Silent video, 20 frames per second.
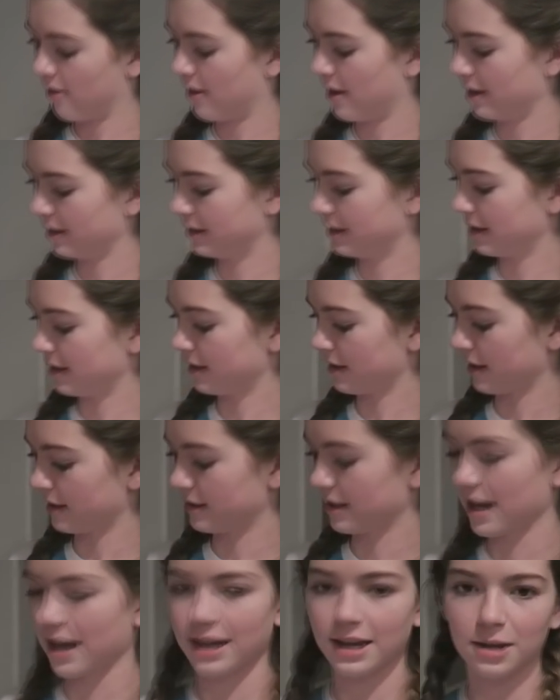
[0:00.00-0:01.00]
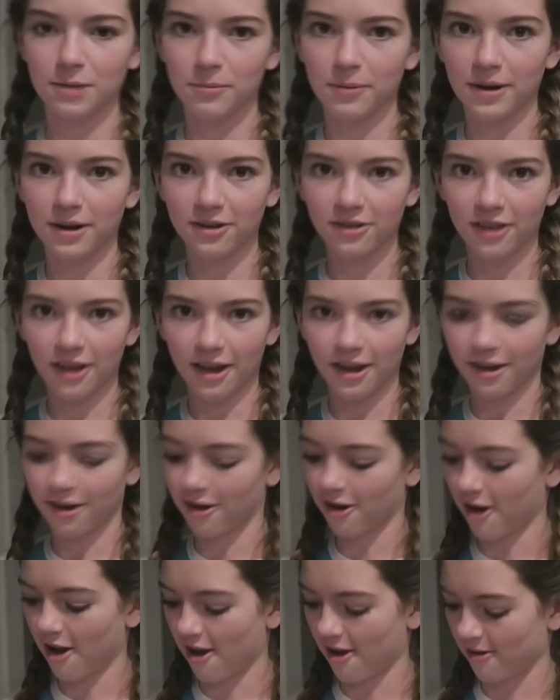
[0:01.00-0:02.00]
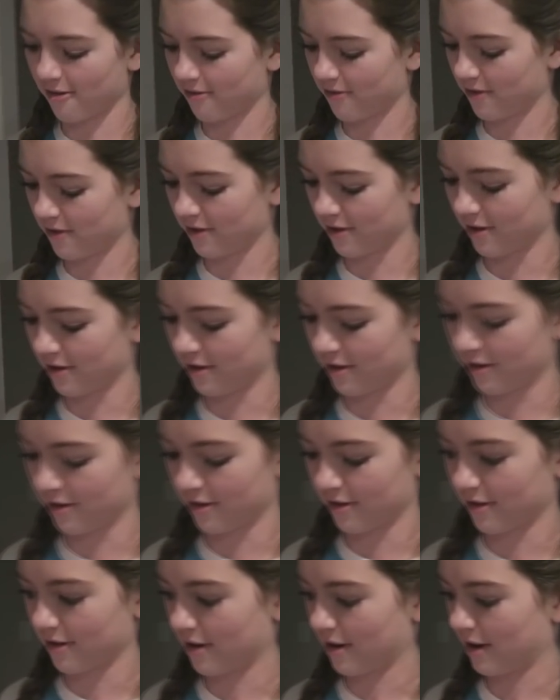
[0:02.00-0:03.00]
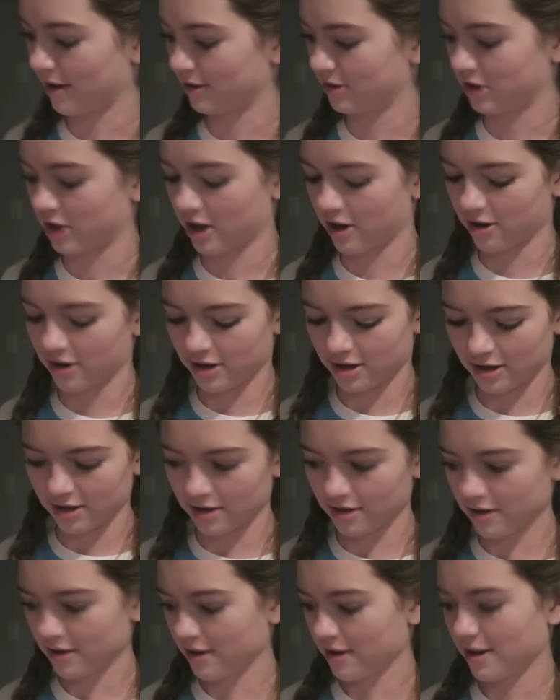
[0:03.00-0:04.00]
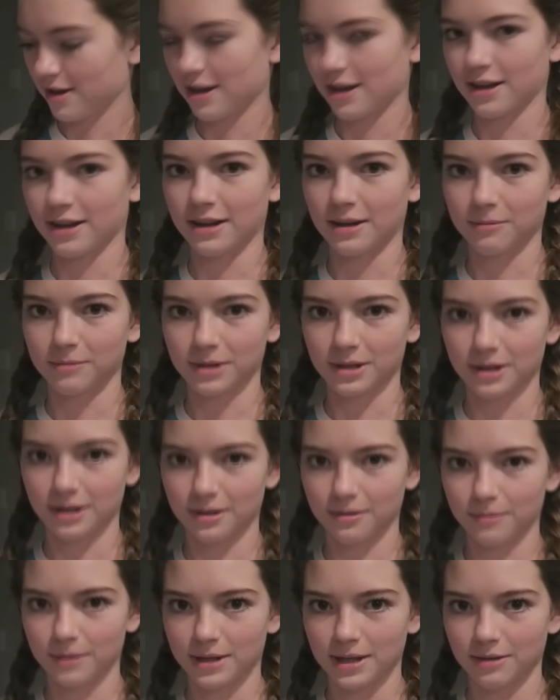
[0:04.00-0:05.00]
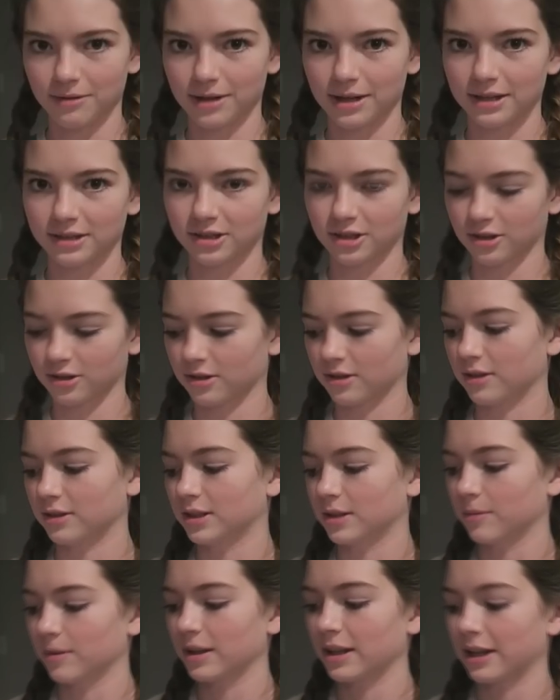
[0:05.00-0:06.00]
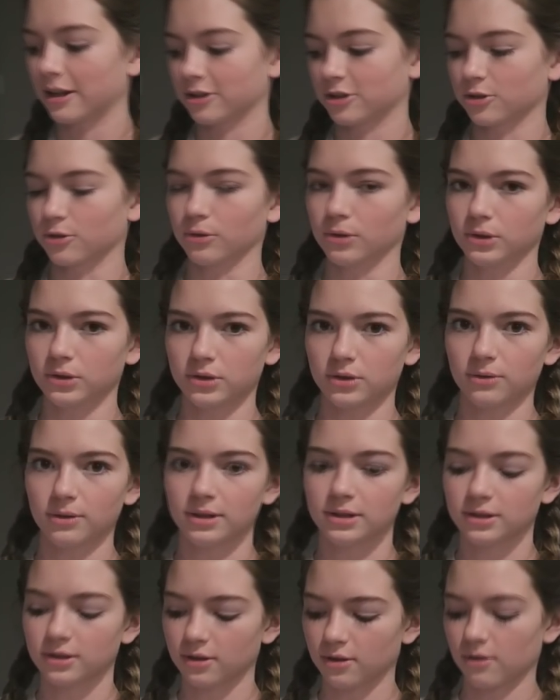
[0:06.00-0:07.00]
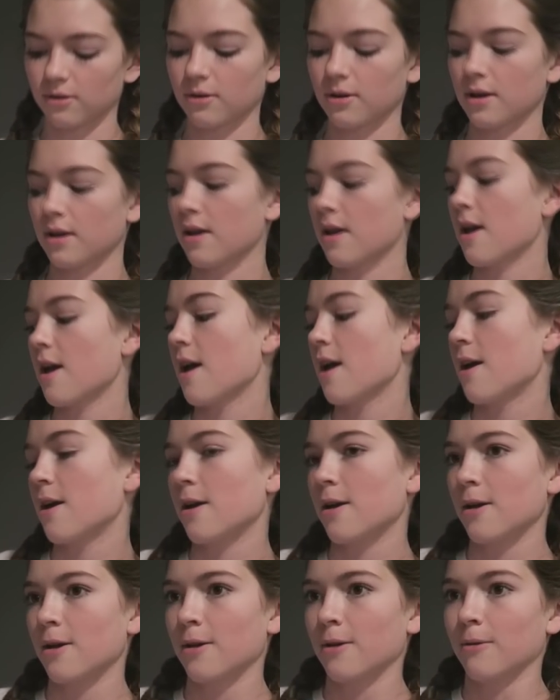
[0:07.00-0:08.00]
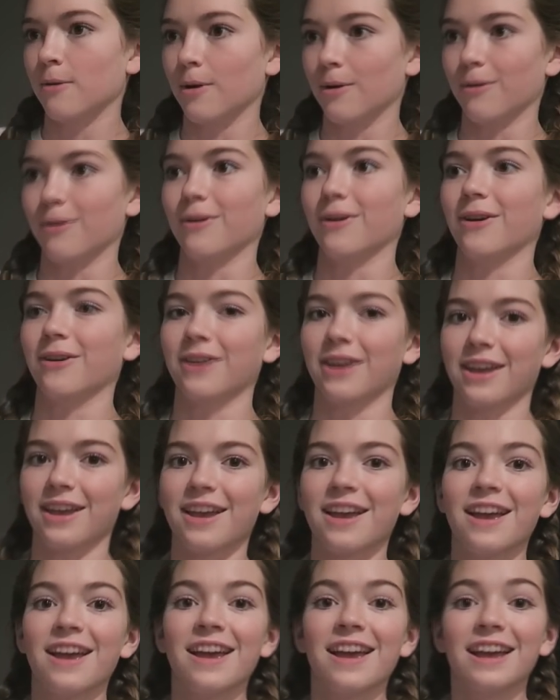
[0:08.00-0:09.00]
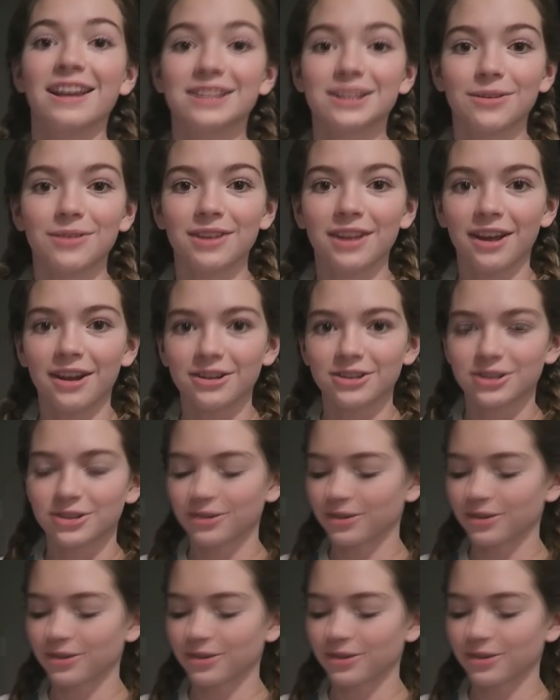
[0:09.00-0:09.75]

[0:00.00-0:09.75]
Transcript: This is a teddy bear that I got for a charity, and I'm gonna be giving it. It's something that our school is doing, so. Oh, okay. It's something that our